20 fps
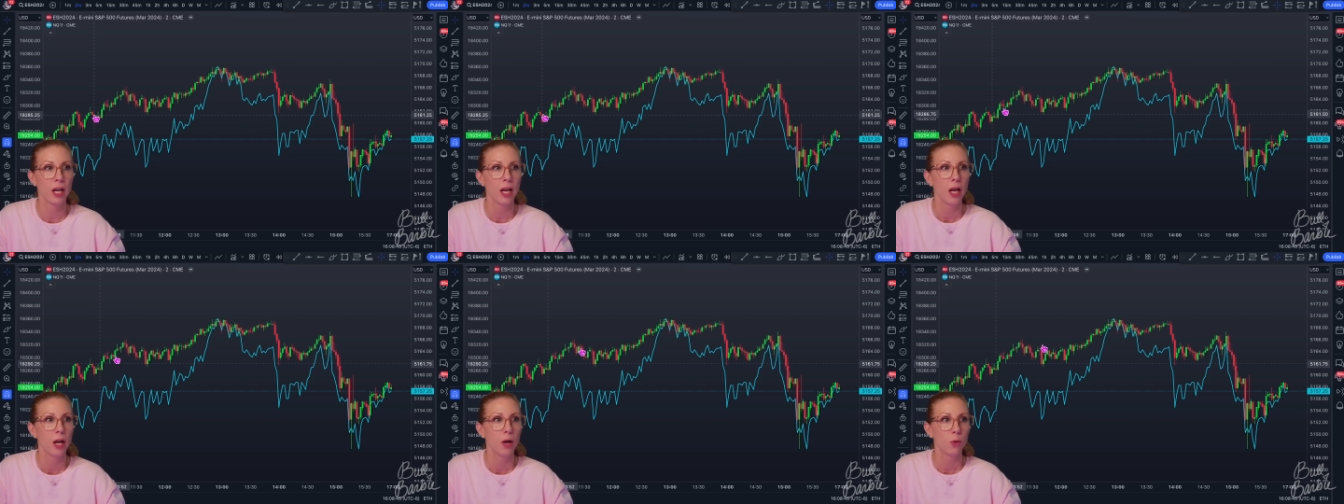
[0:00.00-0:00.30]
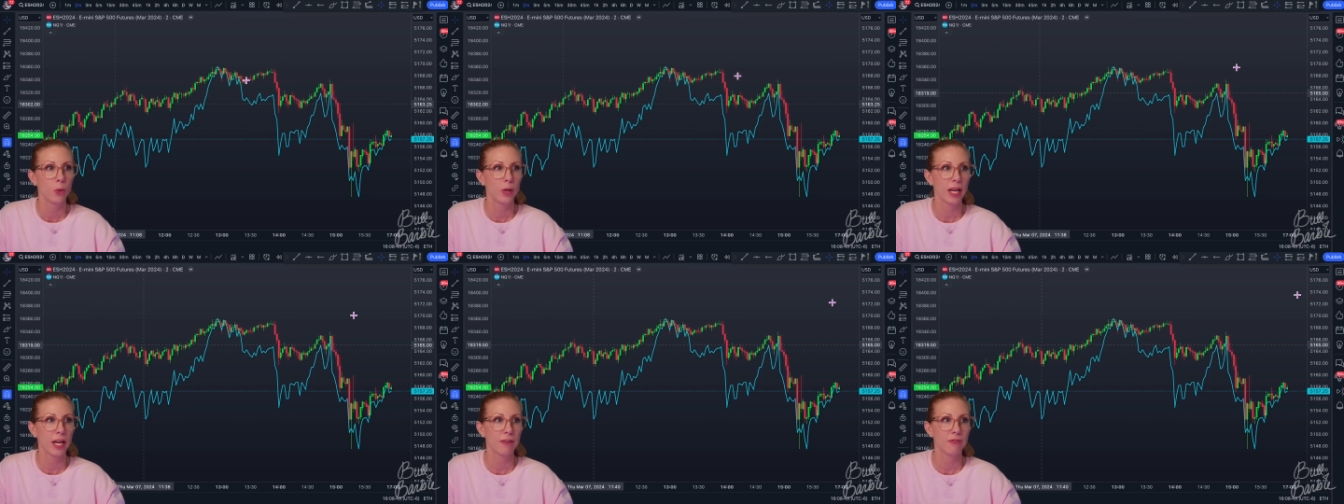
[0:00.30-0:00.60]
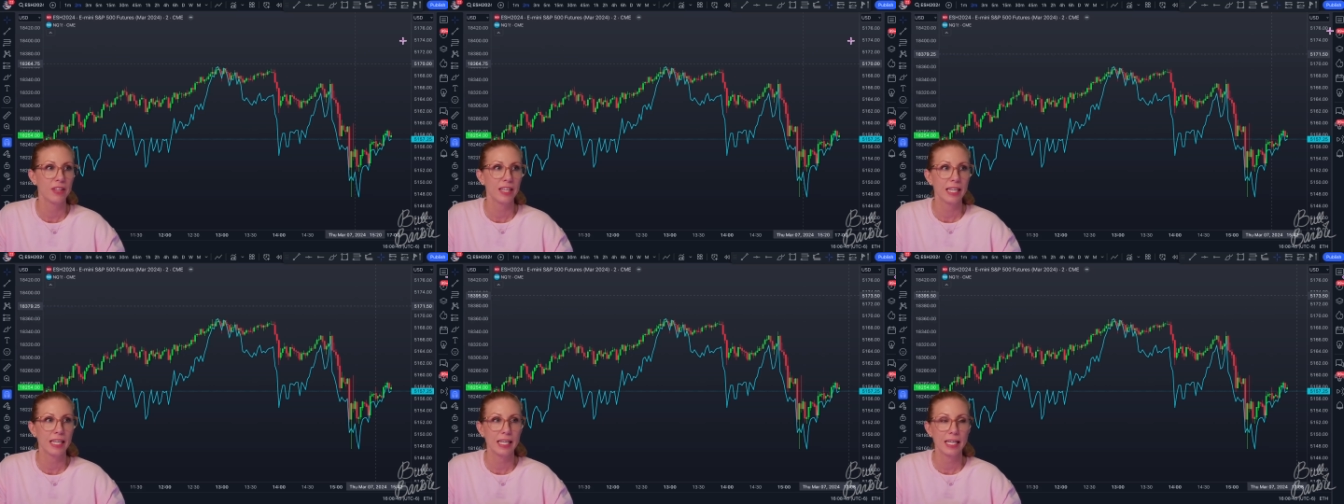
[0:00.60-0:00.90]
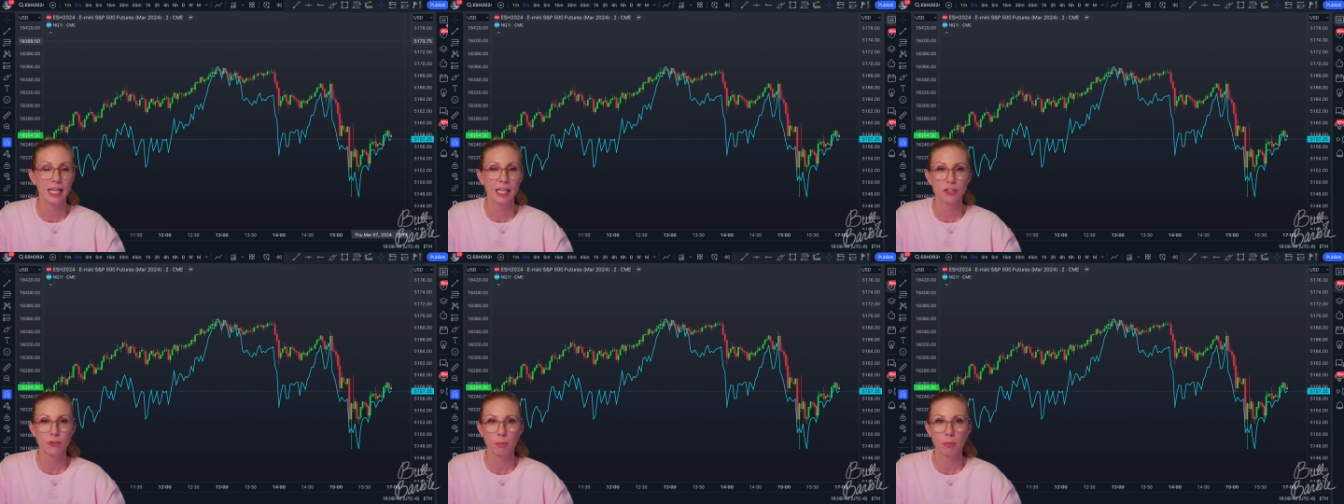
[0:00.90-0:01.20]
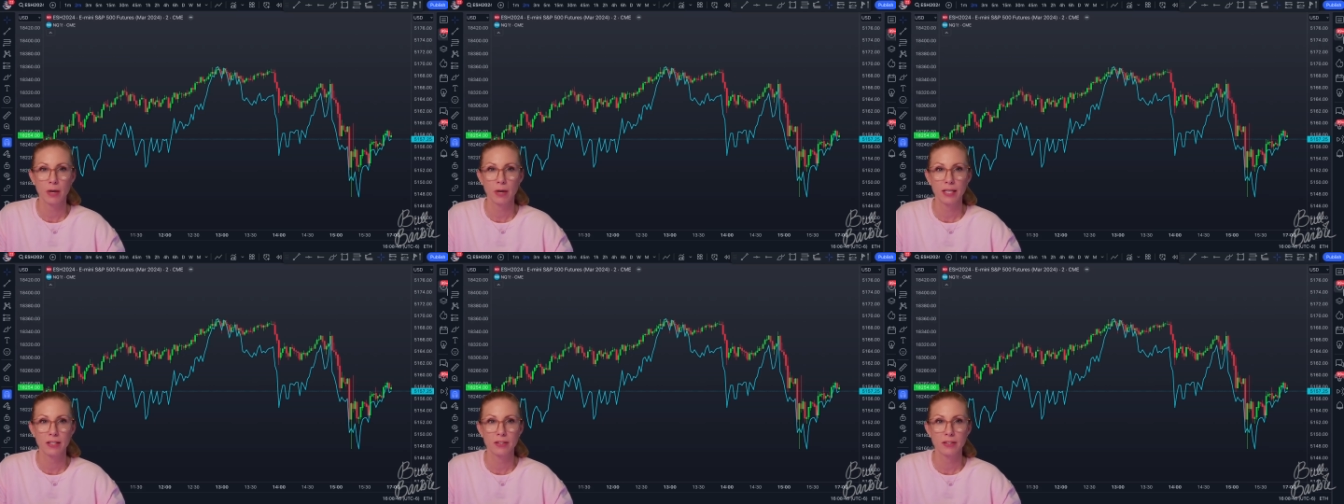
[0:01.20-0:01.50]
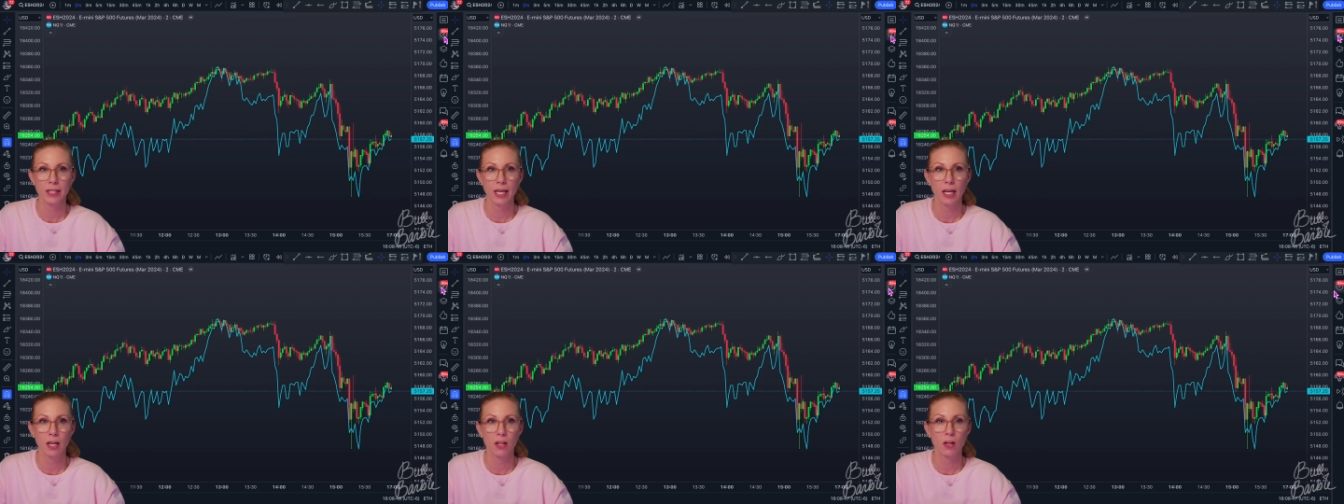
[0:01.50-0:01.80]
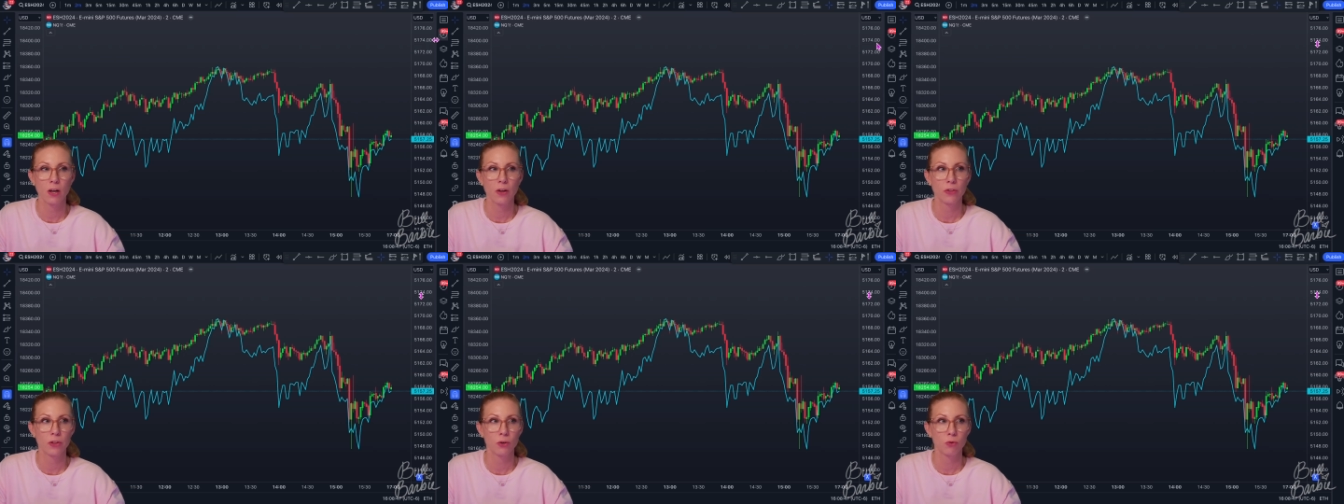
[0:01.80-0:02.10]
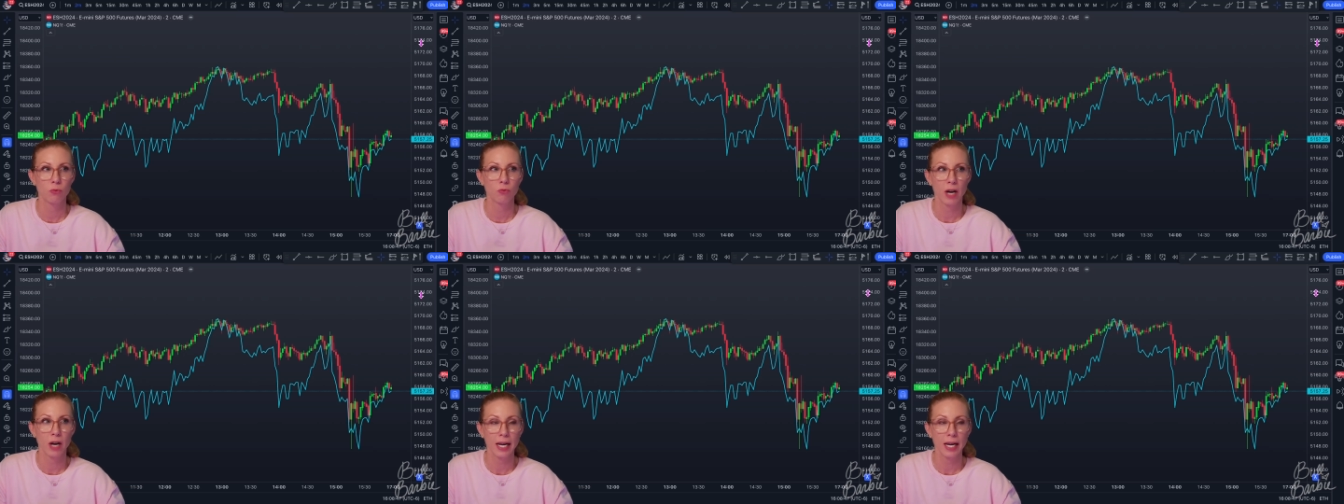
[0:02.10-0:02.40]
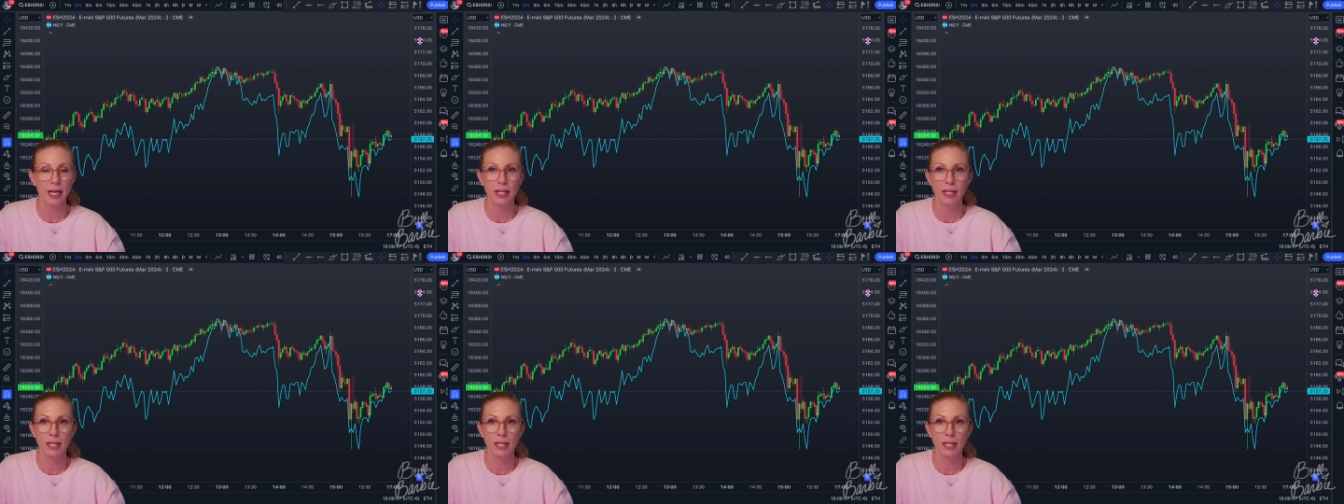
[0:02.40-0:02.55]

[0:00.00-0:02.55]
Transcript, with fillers: We have the ES price scale on the right,